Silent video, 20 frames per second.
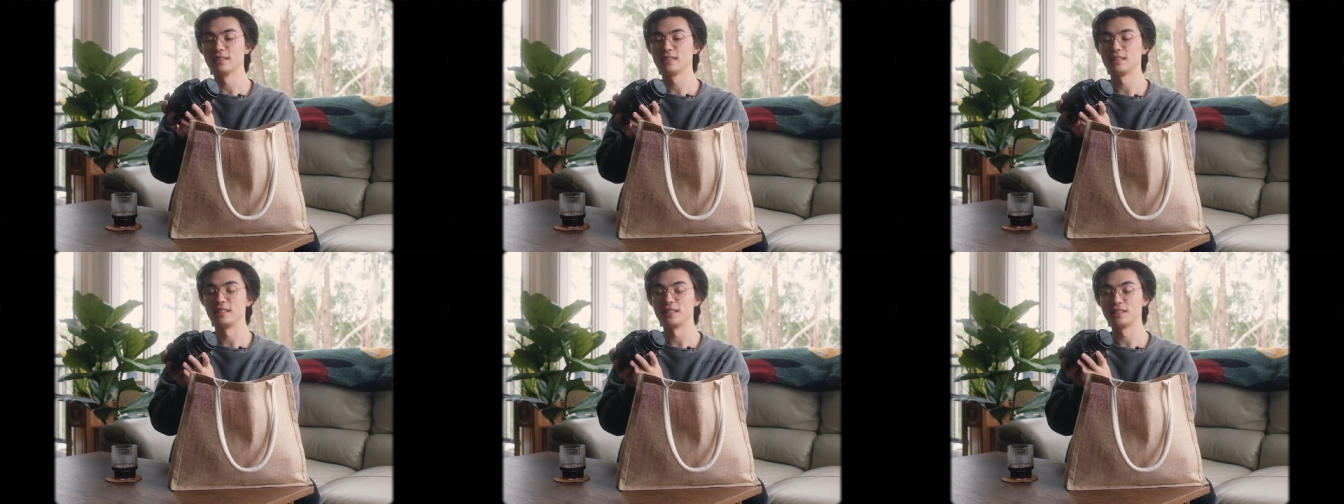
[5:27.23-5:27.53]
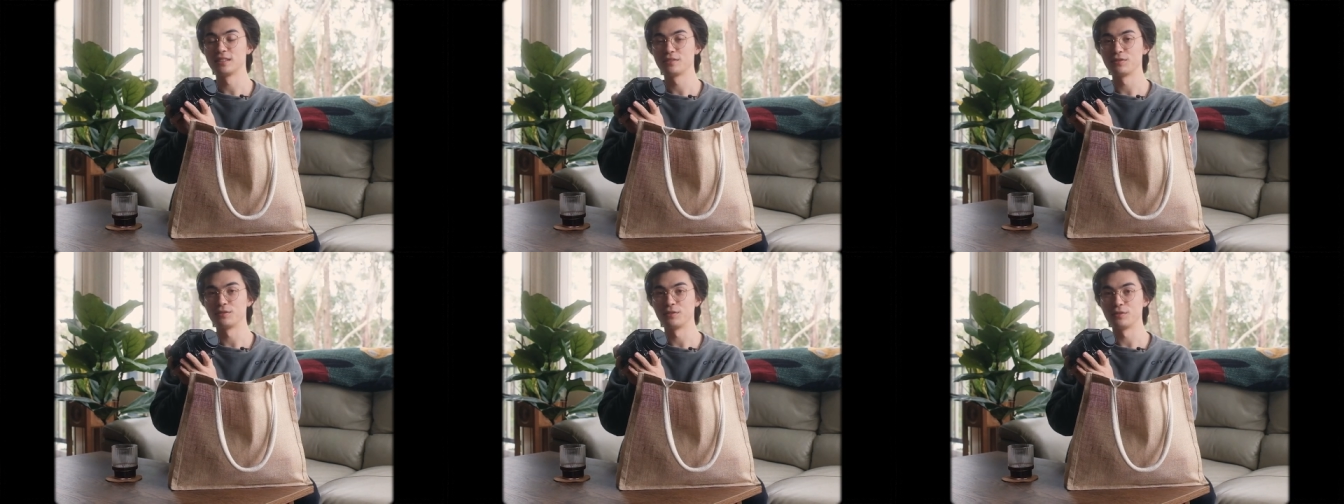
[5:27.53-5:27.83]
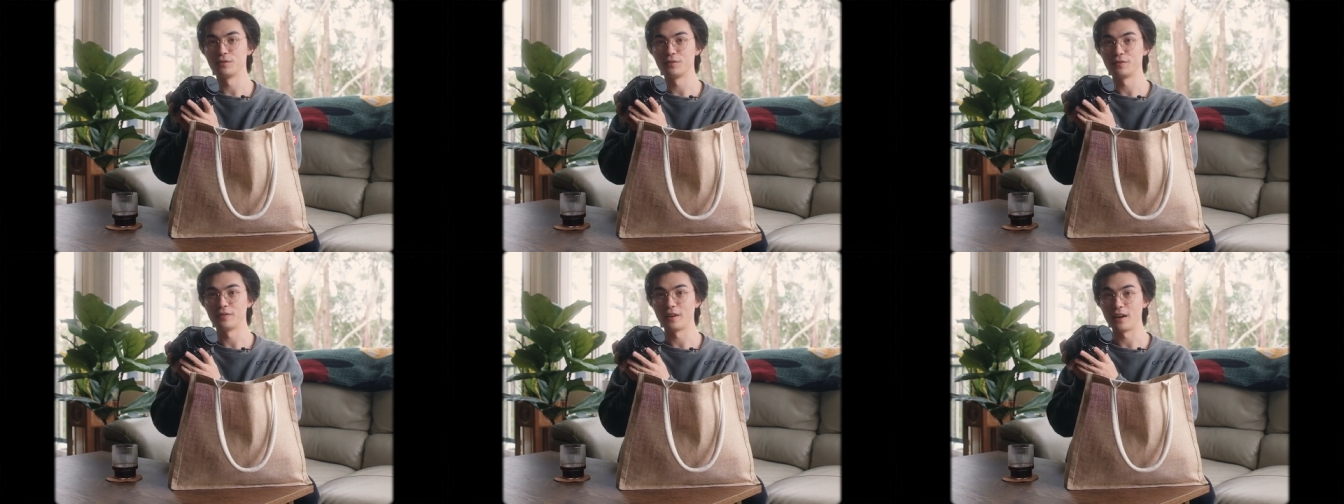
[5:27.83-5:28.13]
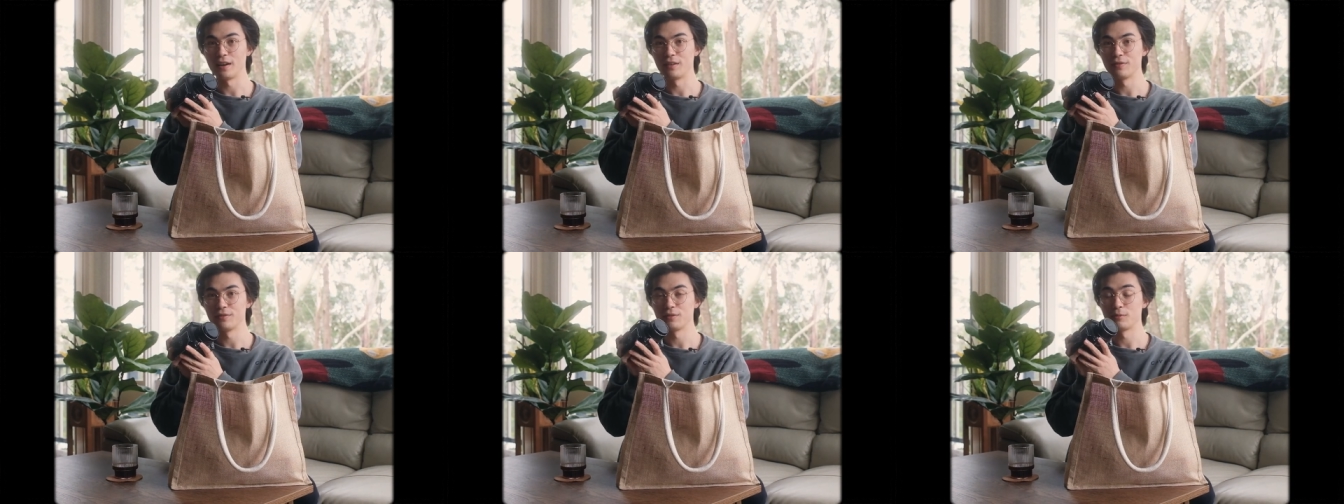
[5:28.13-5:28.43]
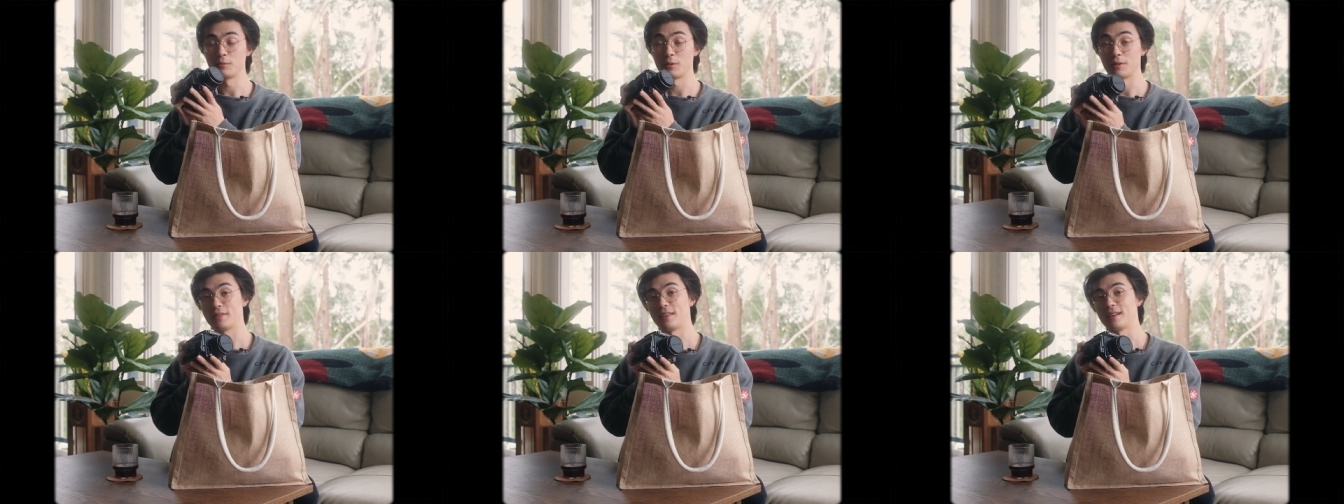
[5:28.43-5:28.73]
645
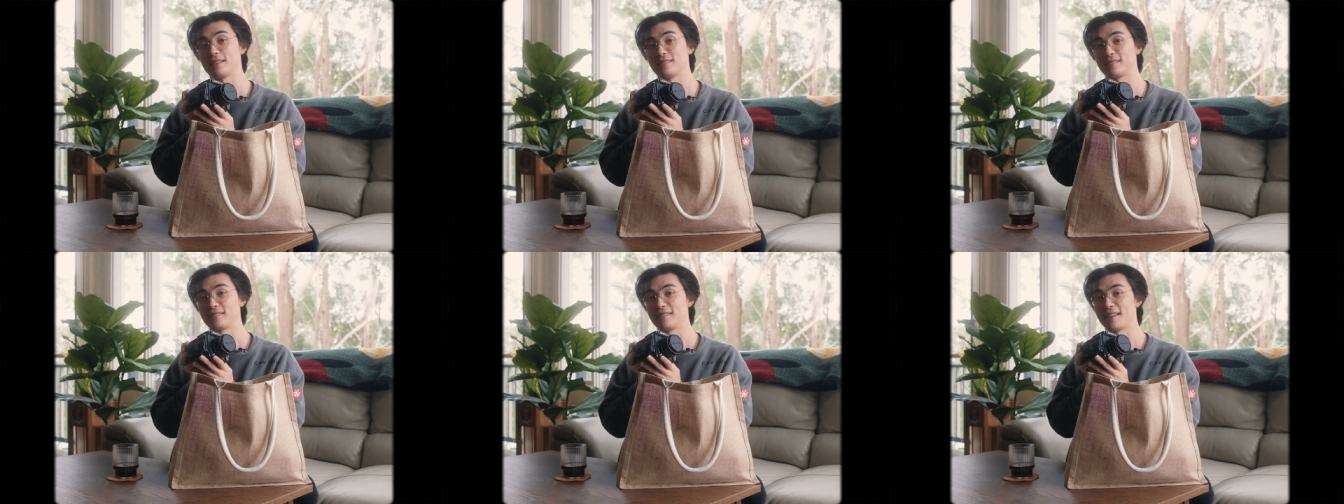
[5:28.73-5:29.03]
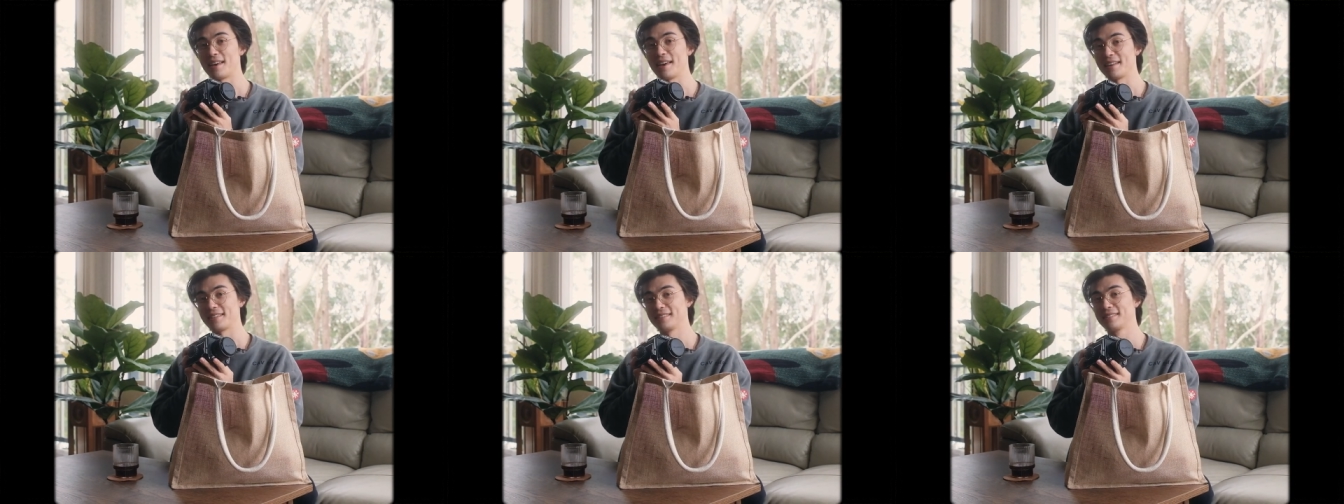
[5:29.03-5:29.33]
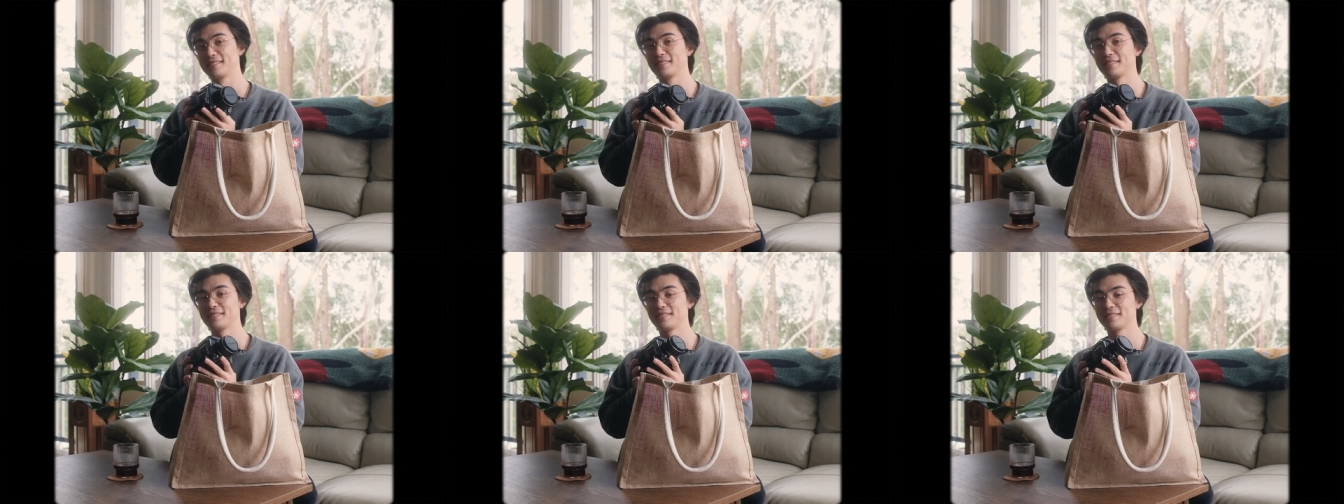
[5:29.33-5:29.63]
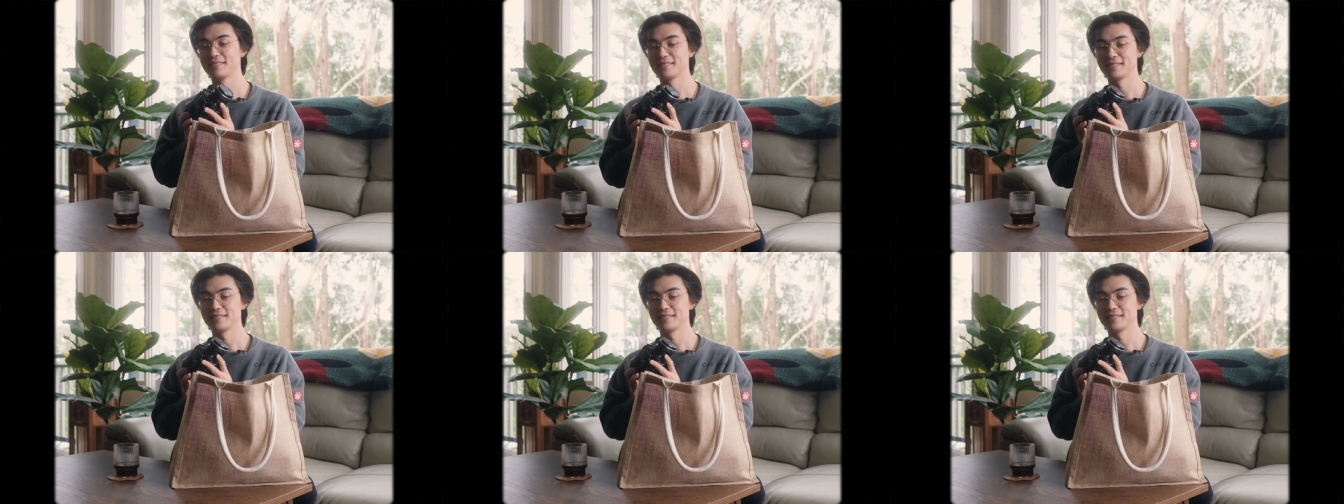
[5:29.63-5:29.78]
1000S.